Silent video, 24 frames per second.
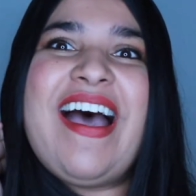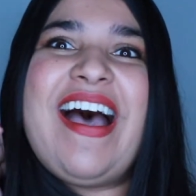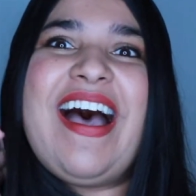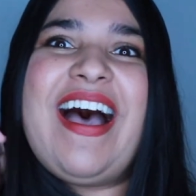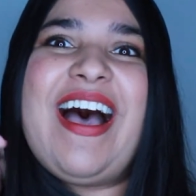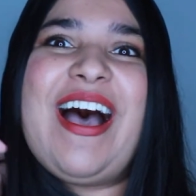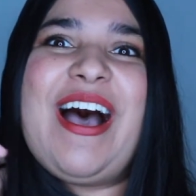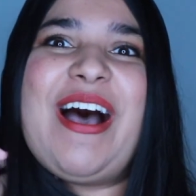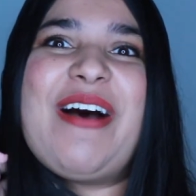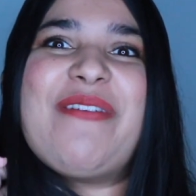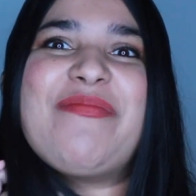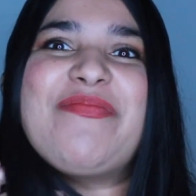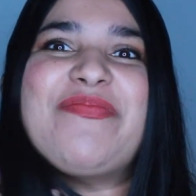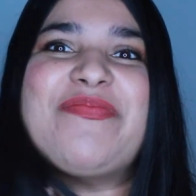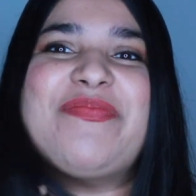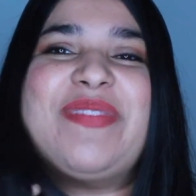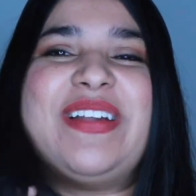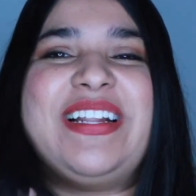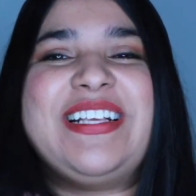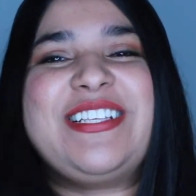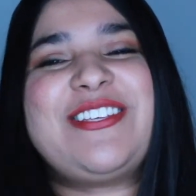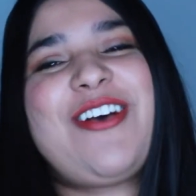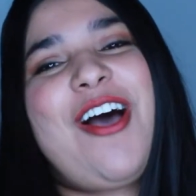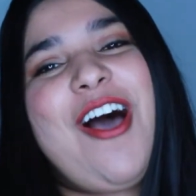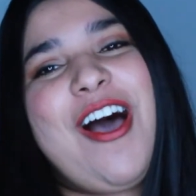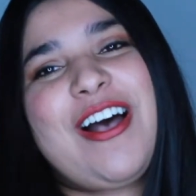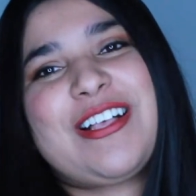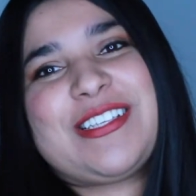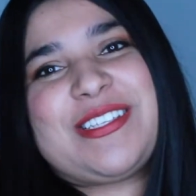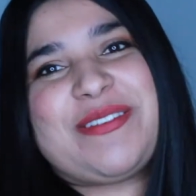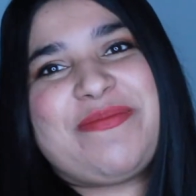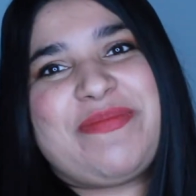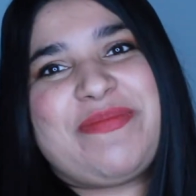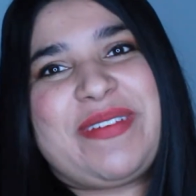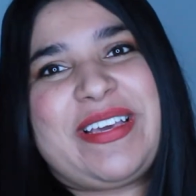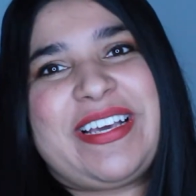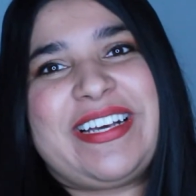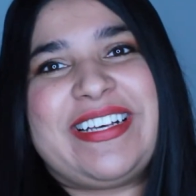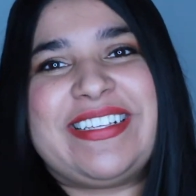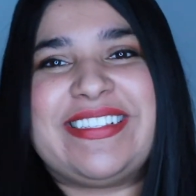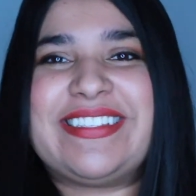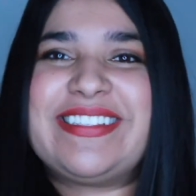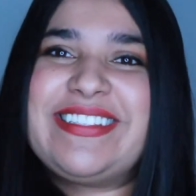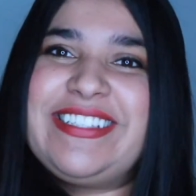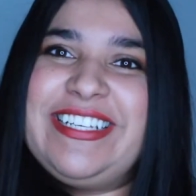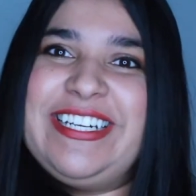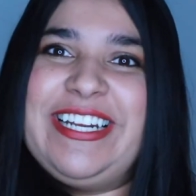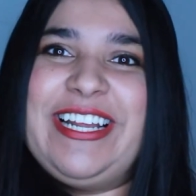But it's awesome
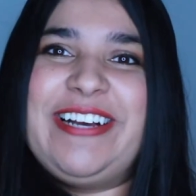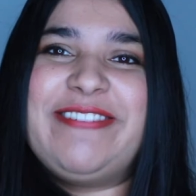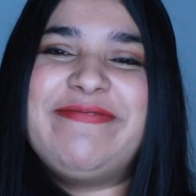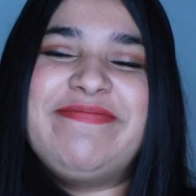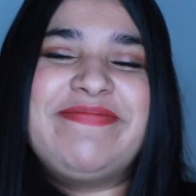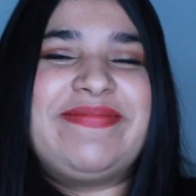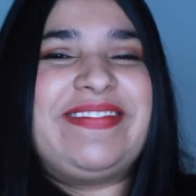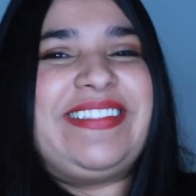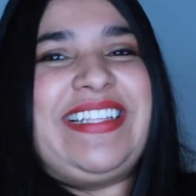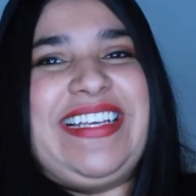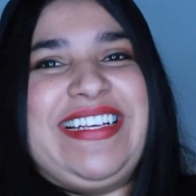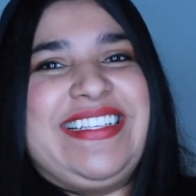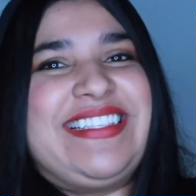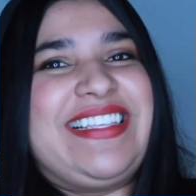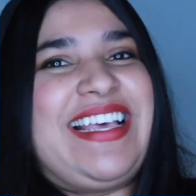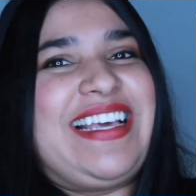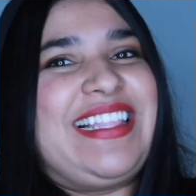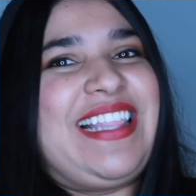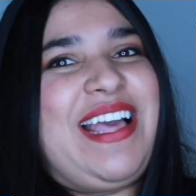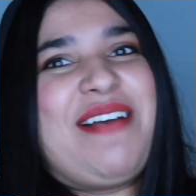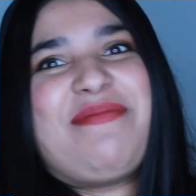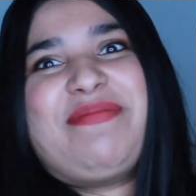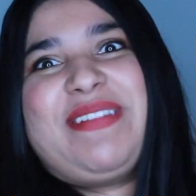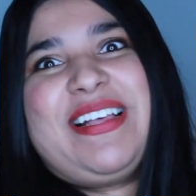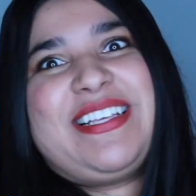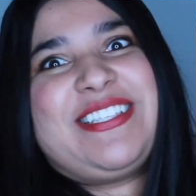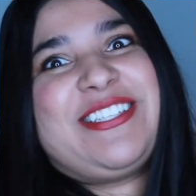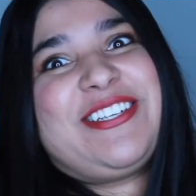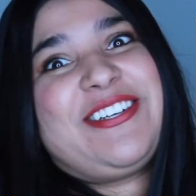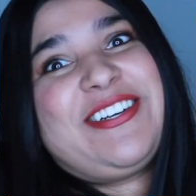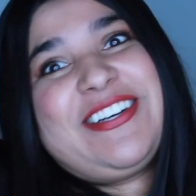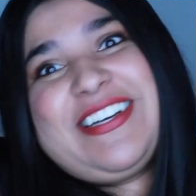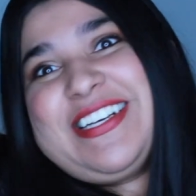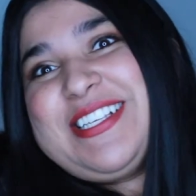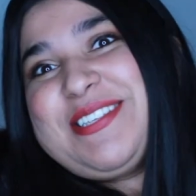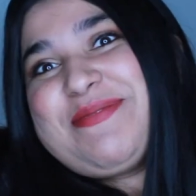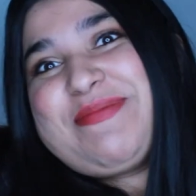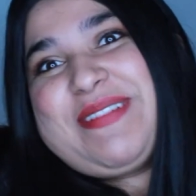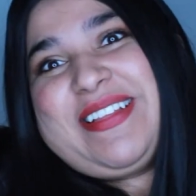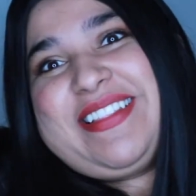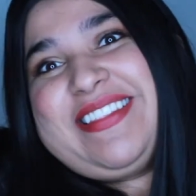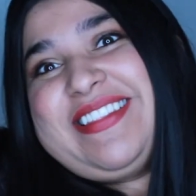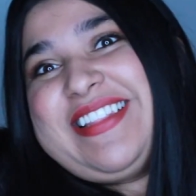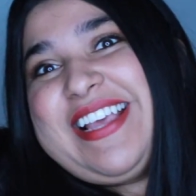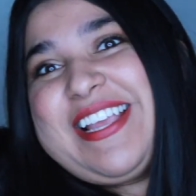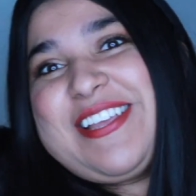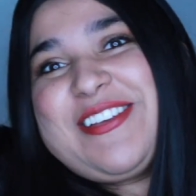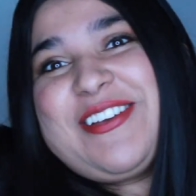because, things like that, bless your
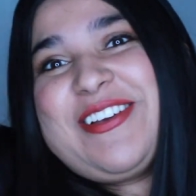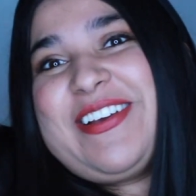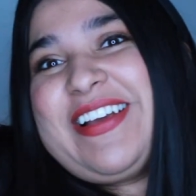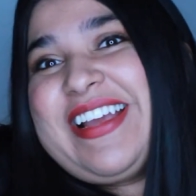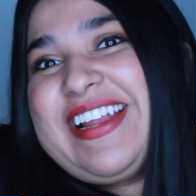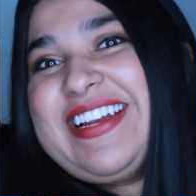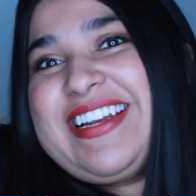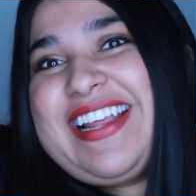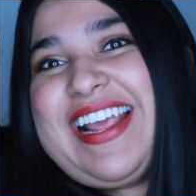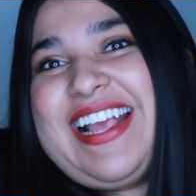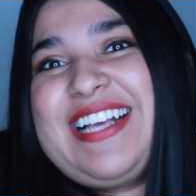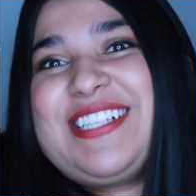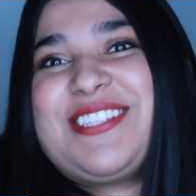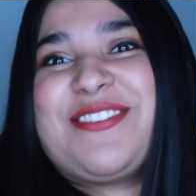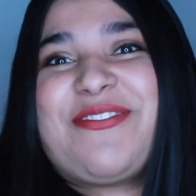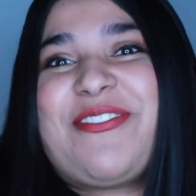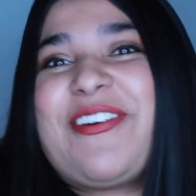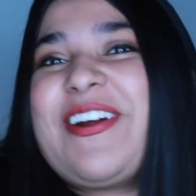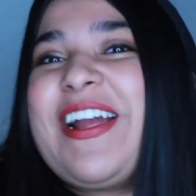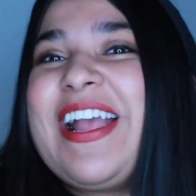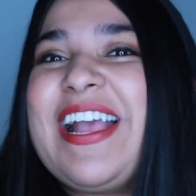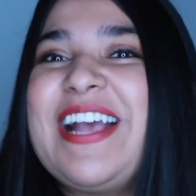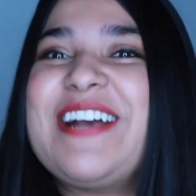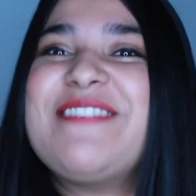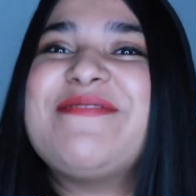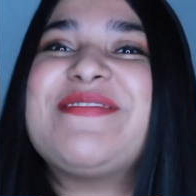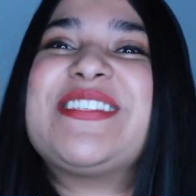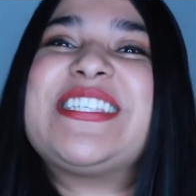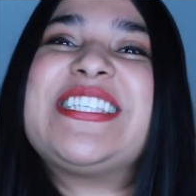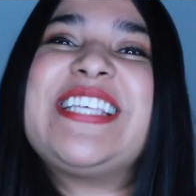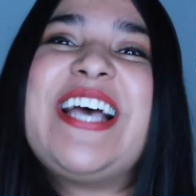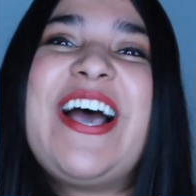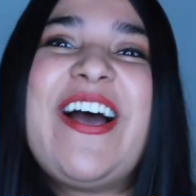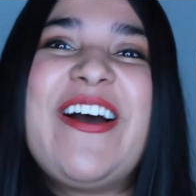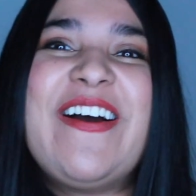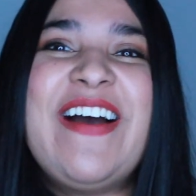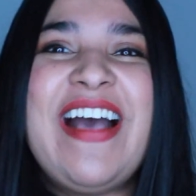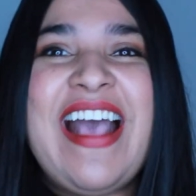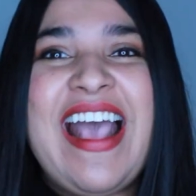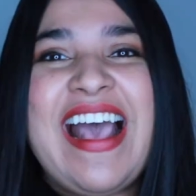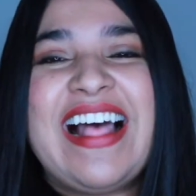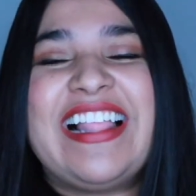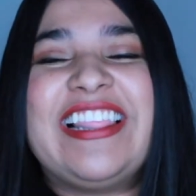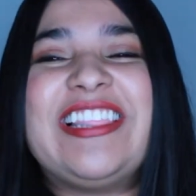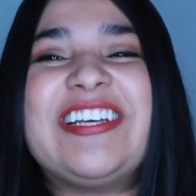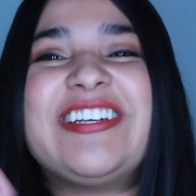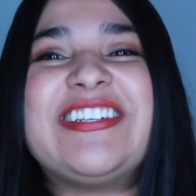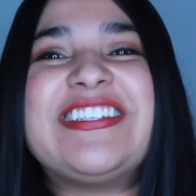husband, then you can dance for him. So
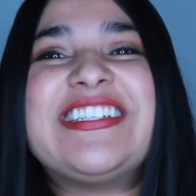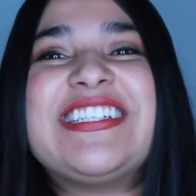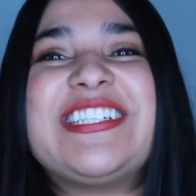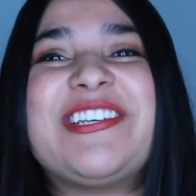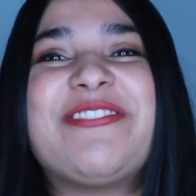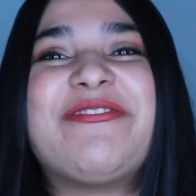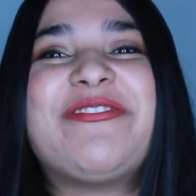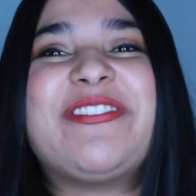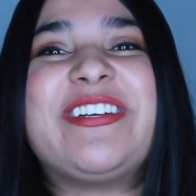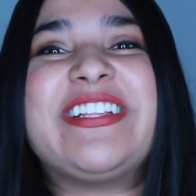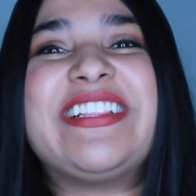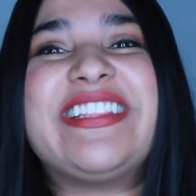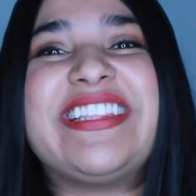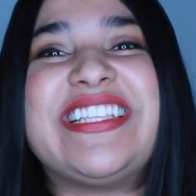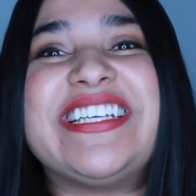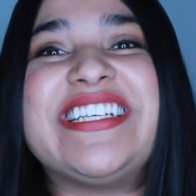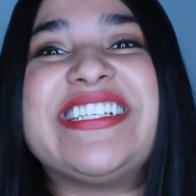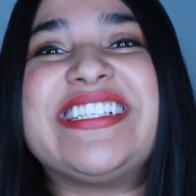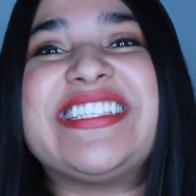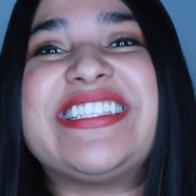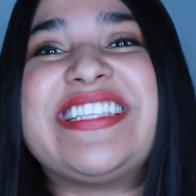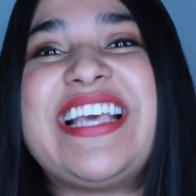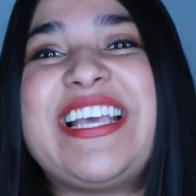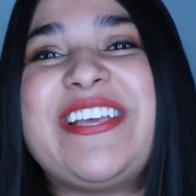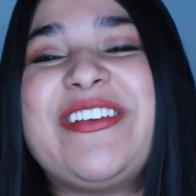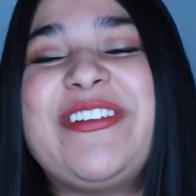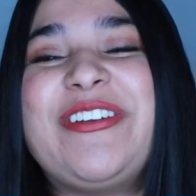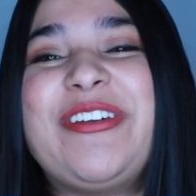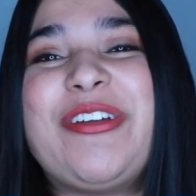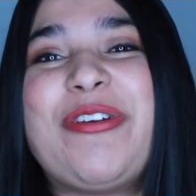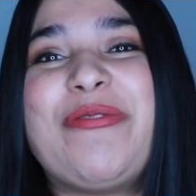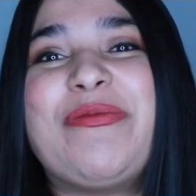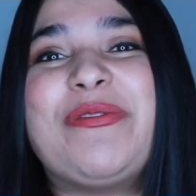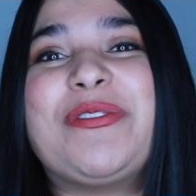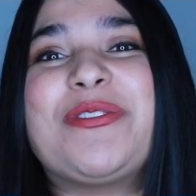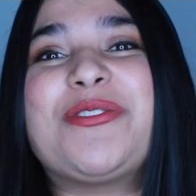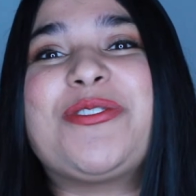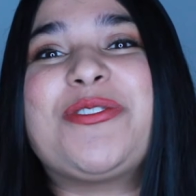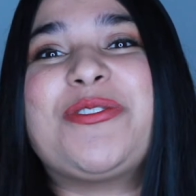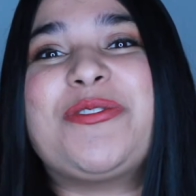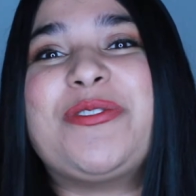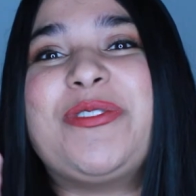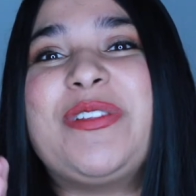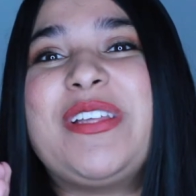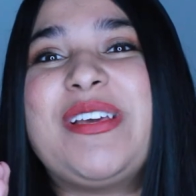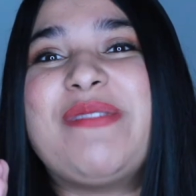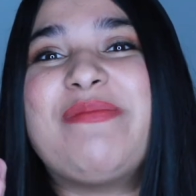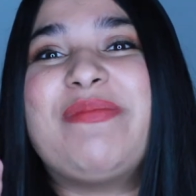learn different things that will
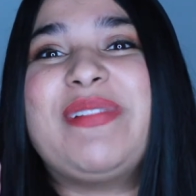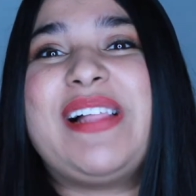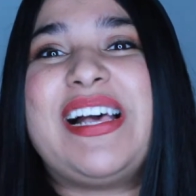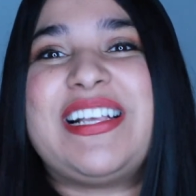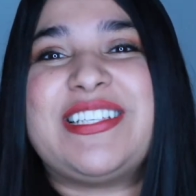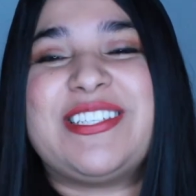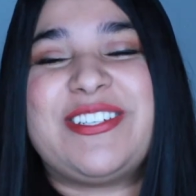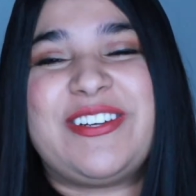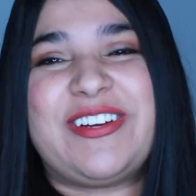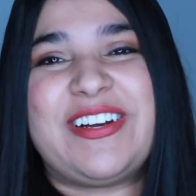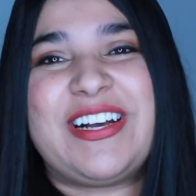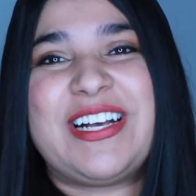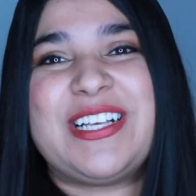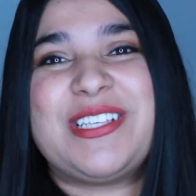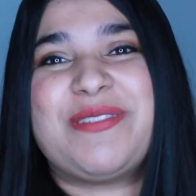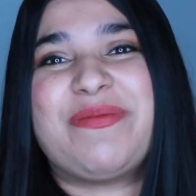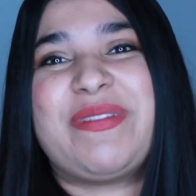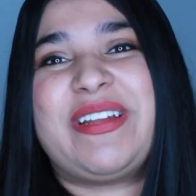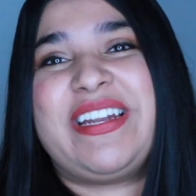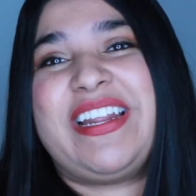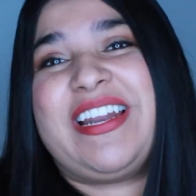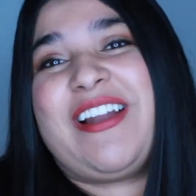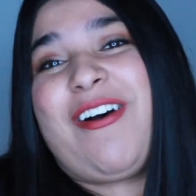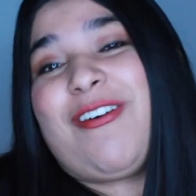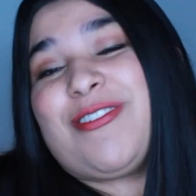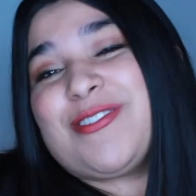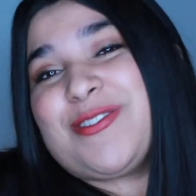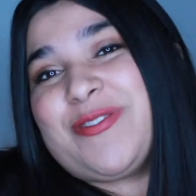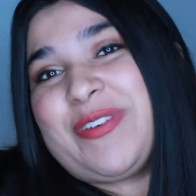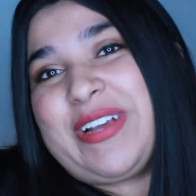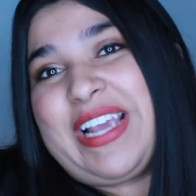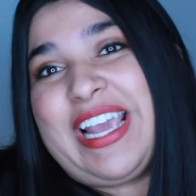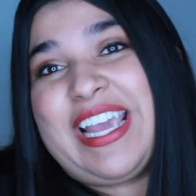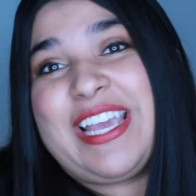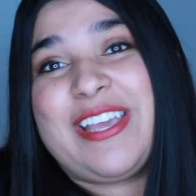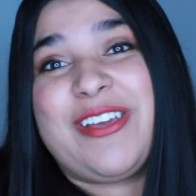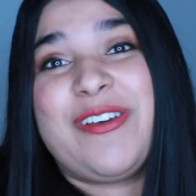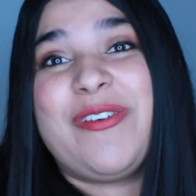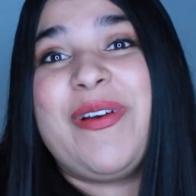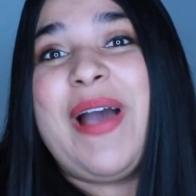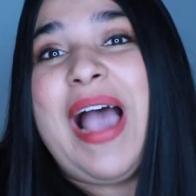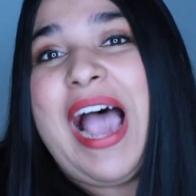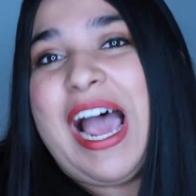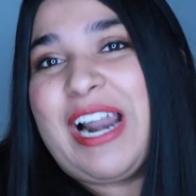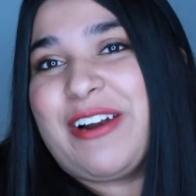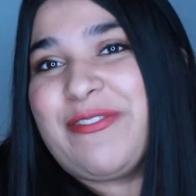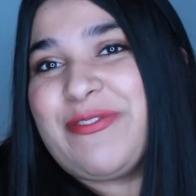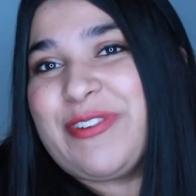truly bless your husband and also get you
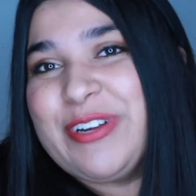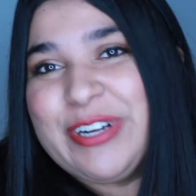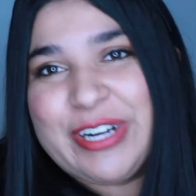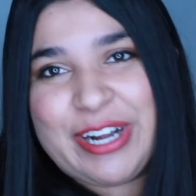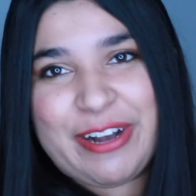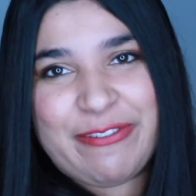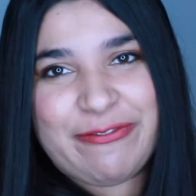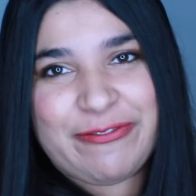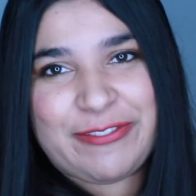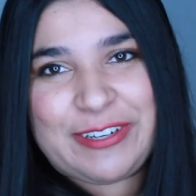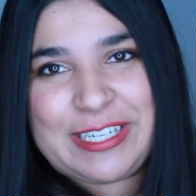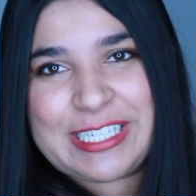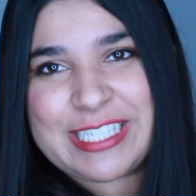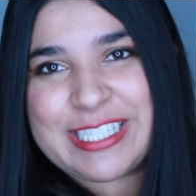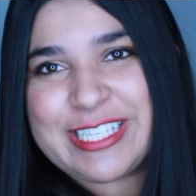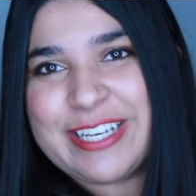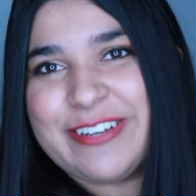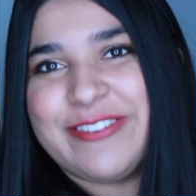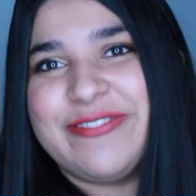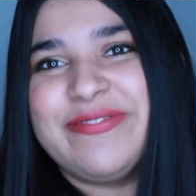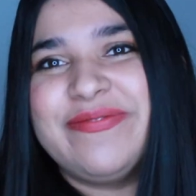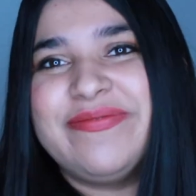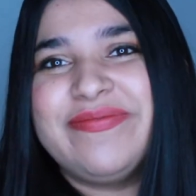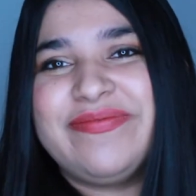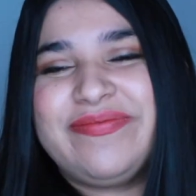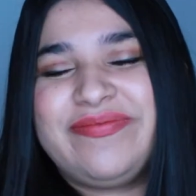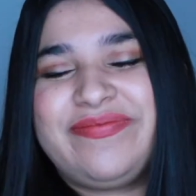out of your comfort zone.